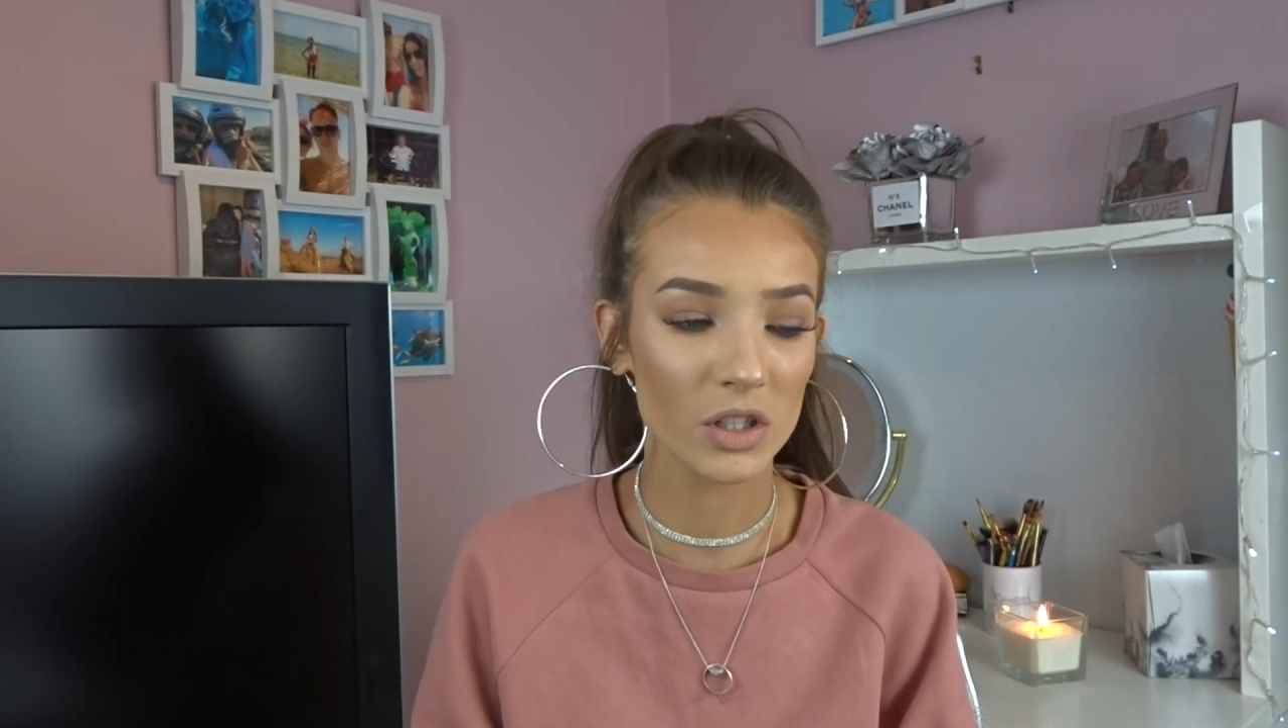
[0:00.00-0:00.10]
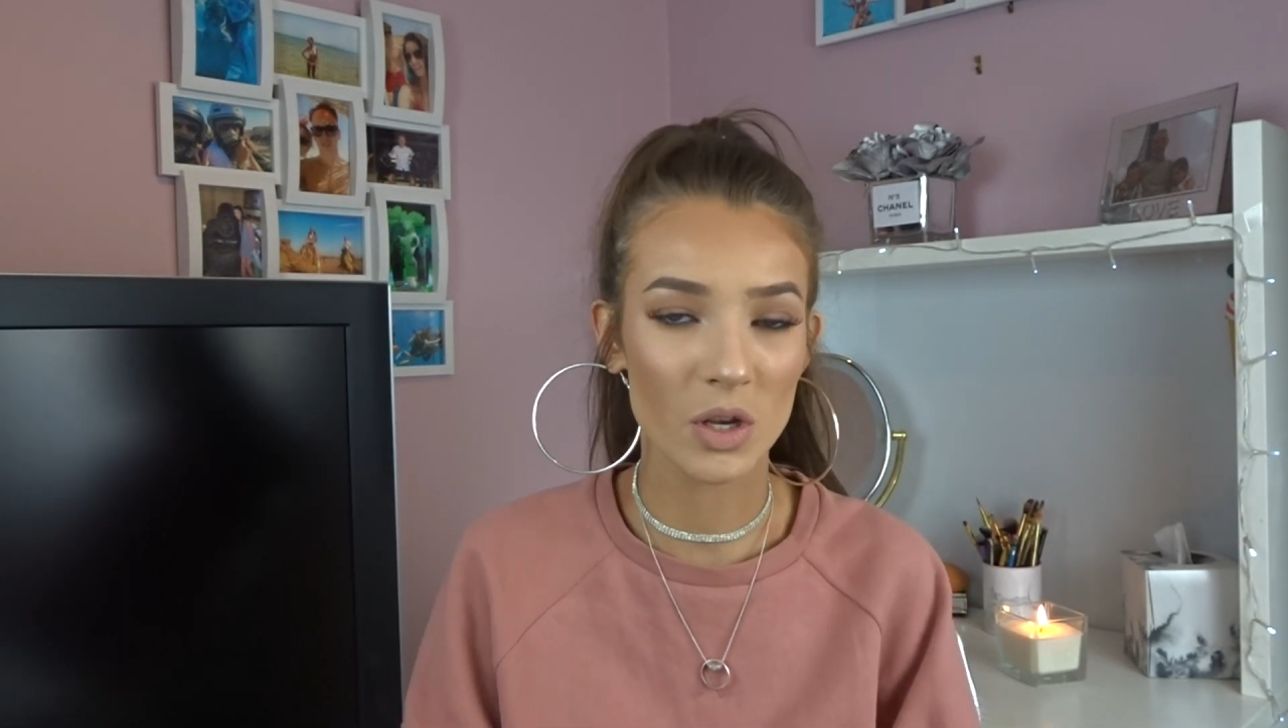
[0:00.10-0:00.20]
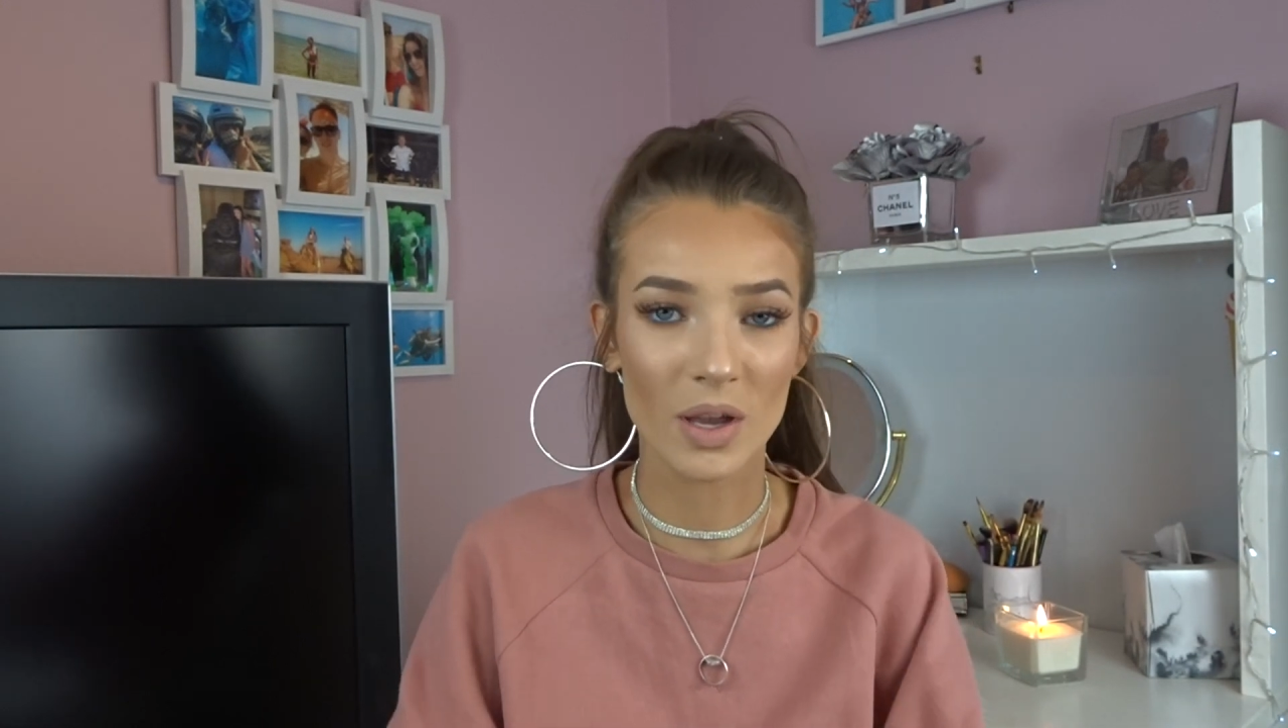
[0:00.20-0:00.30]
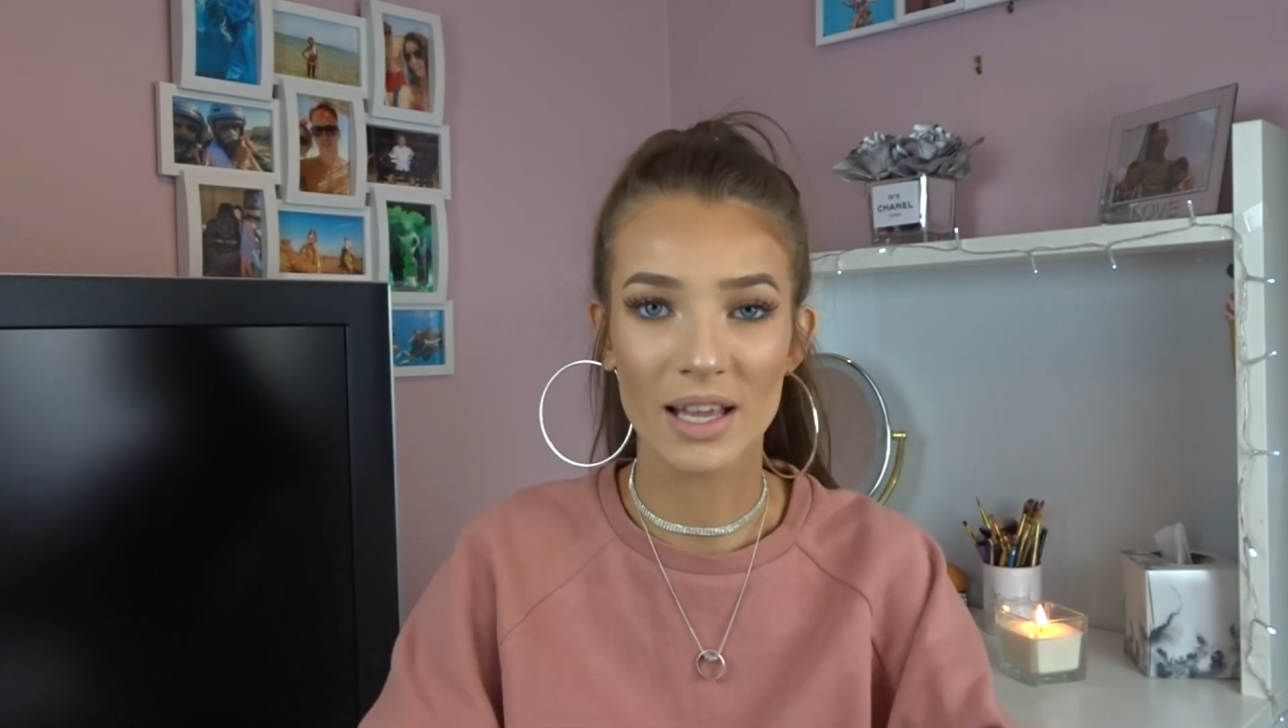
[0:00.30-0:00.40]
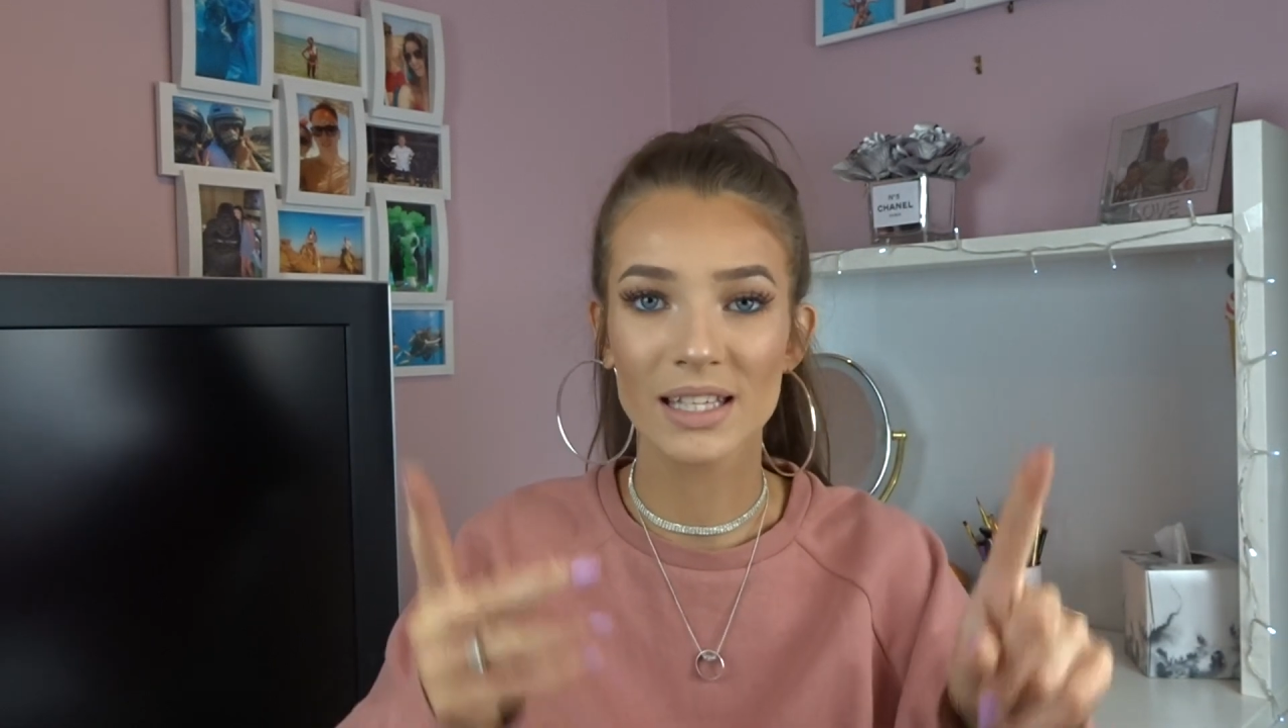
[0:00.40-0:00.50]
So
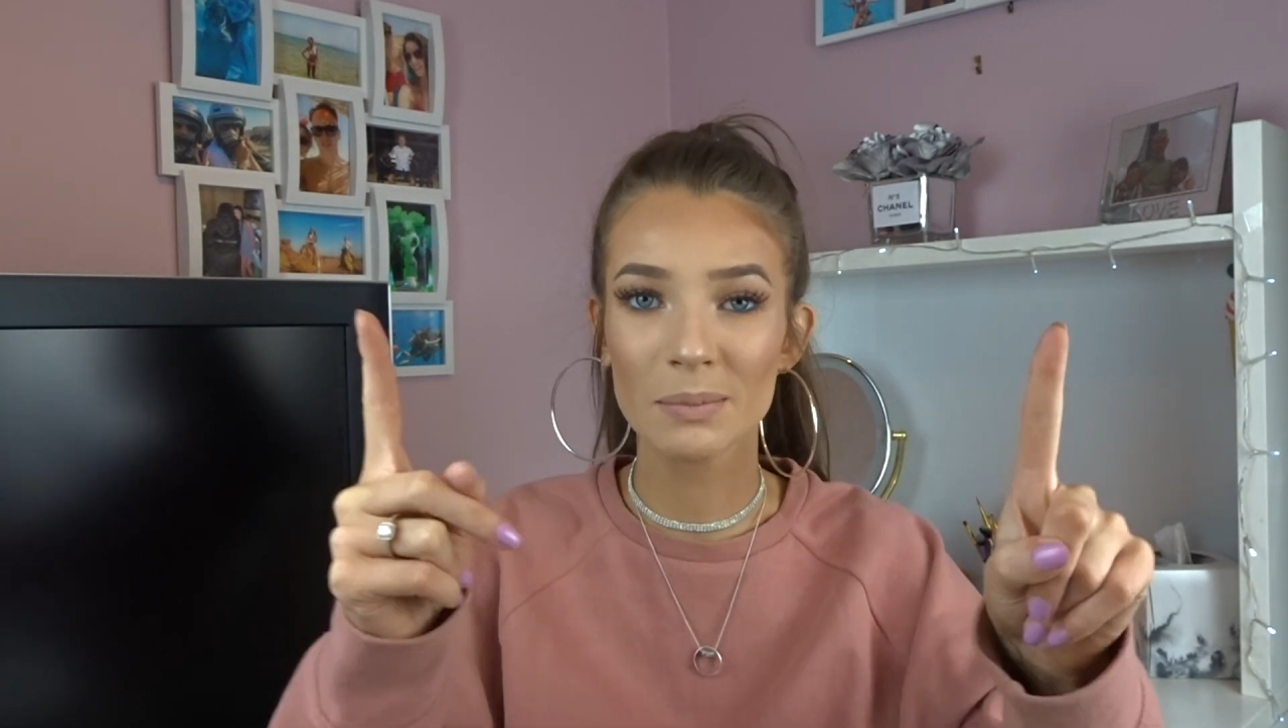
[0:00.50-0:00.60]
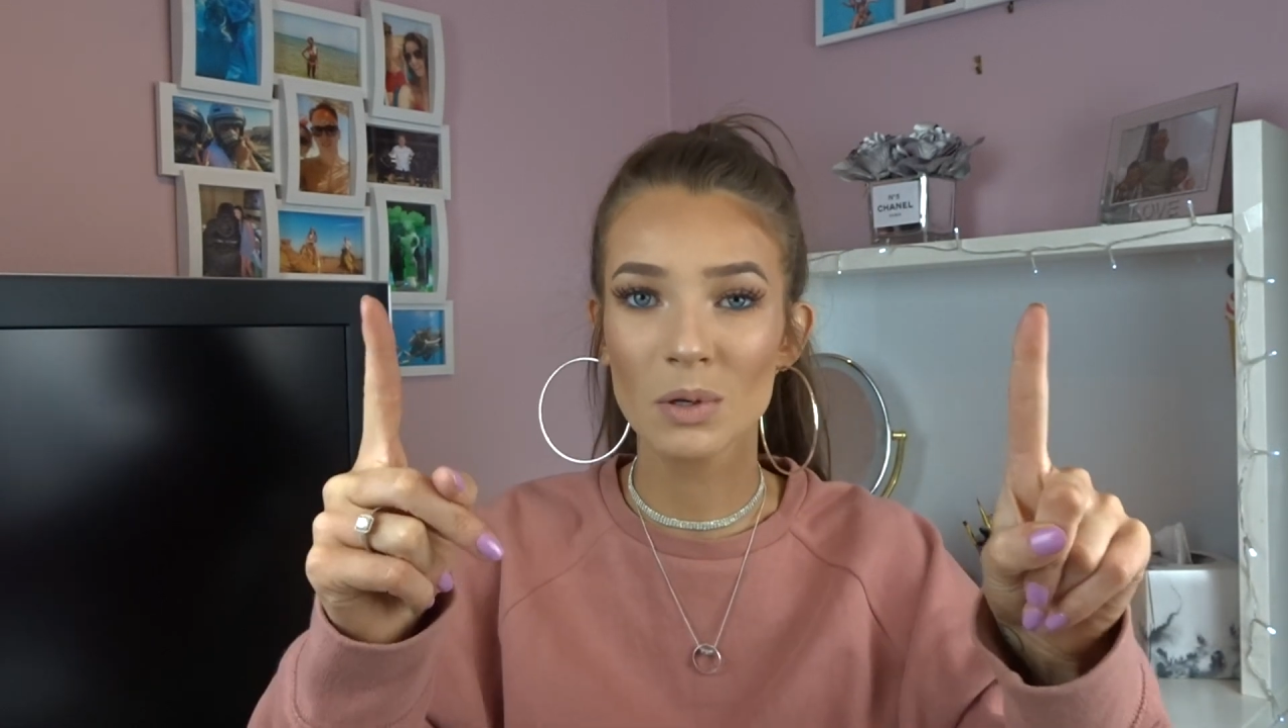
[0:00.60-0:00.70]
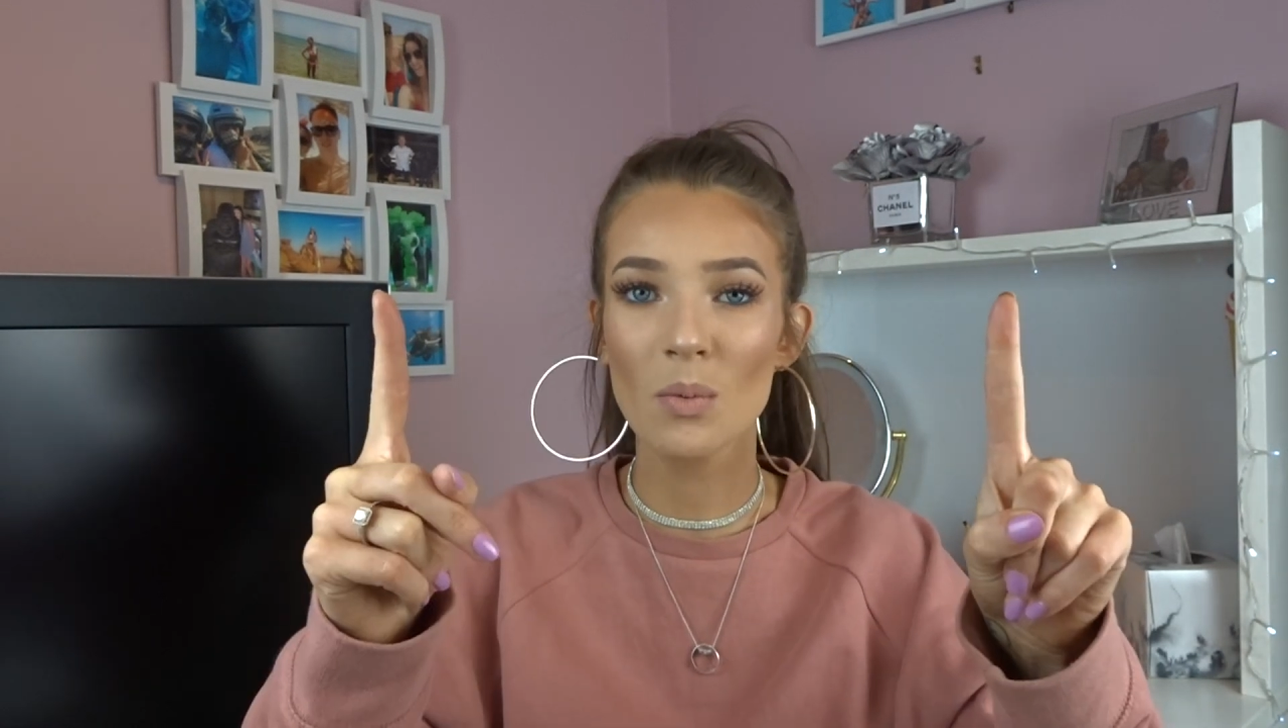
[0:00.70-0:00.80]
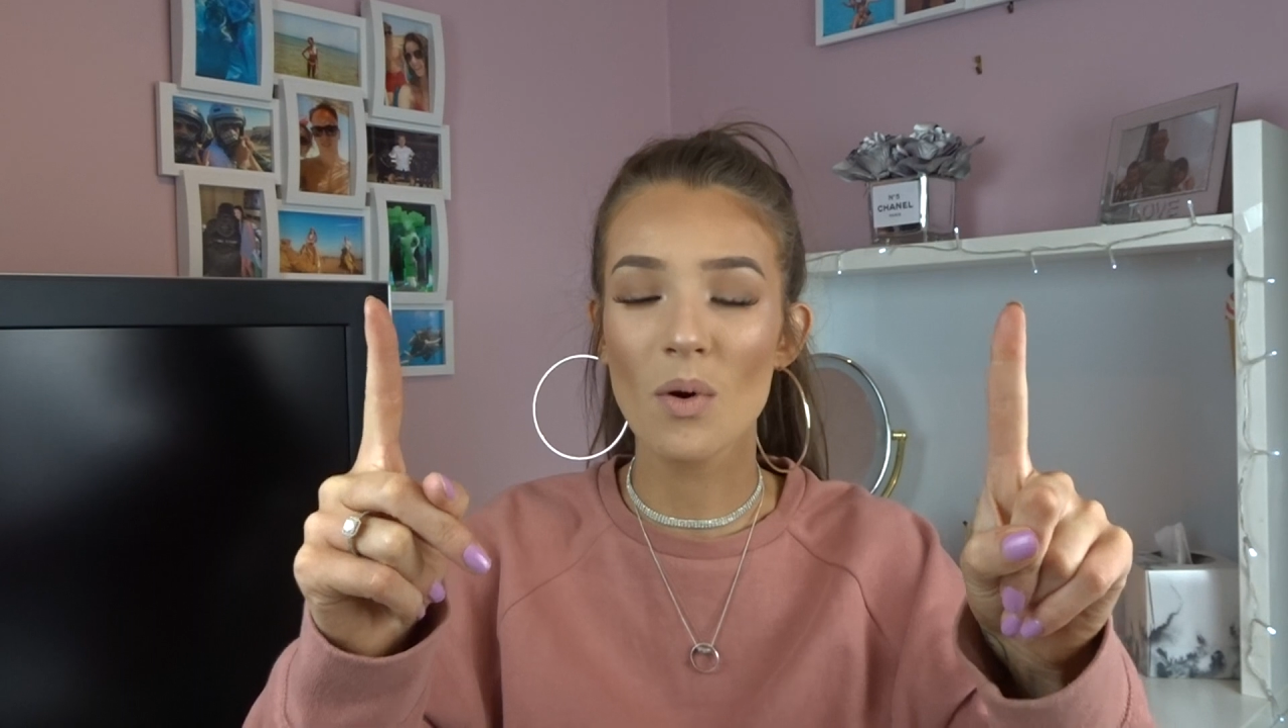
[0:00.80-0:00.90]
yeah, tip number